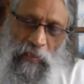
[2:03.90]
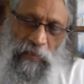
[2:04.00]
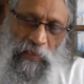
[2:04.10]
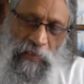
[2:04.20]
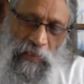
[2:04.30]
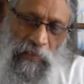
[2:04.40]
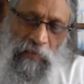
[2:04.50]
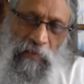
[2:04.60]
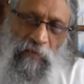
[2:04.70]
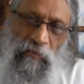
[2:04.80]
As I said,
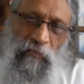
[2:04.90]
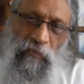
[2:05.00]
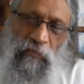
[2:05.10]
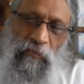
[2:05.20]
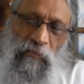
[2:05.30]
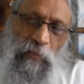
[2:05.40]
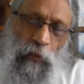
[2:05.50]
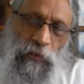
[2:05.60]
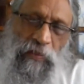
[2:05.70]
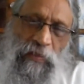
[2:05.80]
we
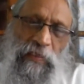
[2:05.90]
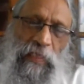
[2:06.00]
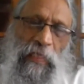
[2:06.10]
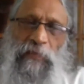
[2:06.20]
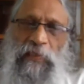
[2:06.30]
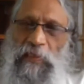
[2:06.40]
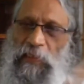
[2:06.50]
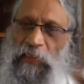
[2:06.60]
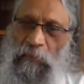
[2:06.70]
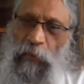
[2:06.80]
most of the time
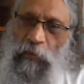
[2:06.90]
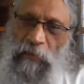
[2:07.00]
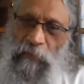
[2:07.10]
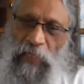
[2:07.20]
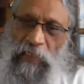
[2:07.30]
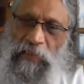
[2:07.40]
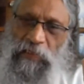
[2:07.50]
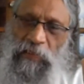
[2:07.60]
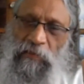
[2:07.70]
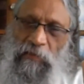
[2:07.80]
thinking about the
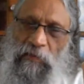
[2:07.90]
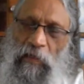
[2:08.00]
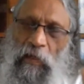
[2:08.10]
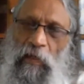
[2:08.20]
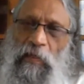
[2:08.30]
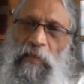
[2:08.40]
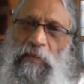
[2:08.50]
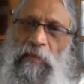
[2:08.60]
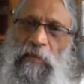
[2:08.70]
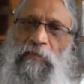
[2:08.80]
past, or
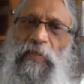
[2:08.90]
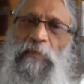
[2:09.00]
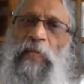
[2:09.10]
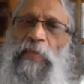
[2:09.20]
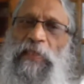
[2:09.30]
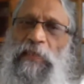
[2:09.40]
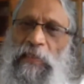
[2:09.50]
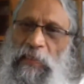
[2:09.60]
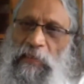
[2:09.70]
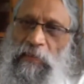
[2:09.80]
we may be
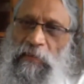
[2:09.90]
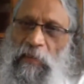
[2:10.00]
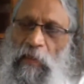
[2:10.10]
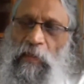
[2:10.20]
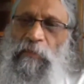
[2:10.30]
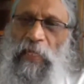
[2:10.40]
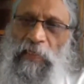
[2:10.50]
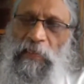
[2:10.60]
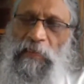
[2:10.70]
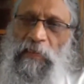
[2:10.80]
thinking or
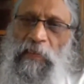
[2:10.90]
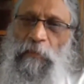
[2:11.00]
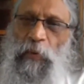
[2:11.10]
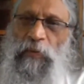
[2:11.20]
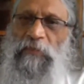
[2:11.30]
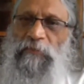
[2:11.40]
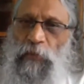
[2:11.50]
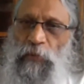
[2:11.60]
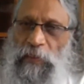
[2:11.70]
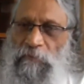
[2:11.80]
planning about the
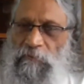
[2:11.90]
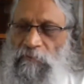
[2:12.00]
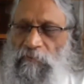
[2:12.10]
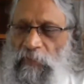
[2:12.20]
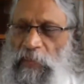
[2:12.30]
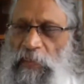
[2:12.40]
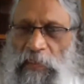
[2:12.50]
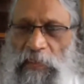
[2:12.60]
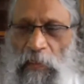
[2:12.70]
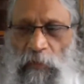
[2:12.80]
future. This
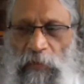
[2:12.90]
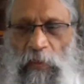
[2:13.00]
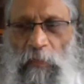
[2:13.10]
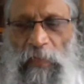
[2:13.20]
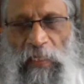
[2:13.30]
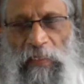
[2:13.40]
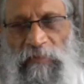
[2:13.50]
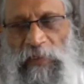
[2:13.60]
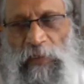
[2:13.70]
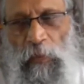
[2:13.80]
is how the human
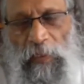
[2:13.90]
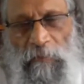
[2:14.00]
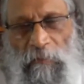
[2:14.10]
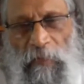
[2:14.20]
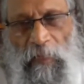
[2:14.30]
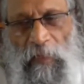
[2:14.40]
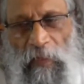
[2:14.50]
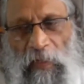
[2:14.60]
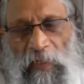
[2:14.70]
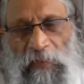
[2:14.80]
life is going.
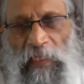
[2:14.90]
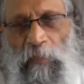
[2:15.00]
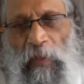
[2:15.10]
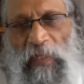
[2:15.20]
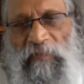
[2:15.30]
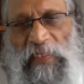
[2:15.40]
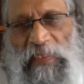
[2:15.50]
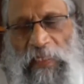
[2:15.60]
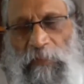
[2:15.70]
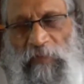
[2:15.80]
Thereby, we
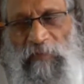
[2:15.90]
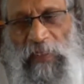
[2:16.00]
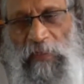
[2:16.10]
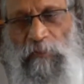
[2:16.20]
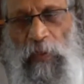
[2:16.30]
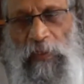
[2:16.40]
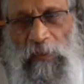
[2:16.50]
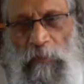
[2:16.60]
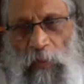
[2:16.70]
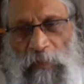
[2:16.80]
skip a very
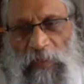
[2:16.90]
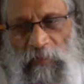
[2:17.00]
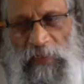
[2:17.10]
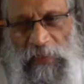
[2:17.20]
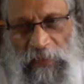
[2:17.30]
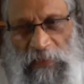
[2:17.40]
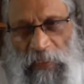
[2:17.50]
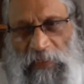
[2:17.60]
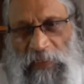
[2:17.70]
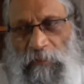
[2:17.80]
important moment, which is the
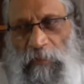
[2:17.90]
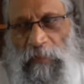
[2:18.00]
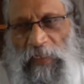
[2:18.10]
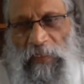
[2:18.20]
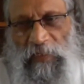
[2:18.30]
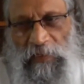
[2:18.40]
basic moment of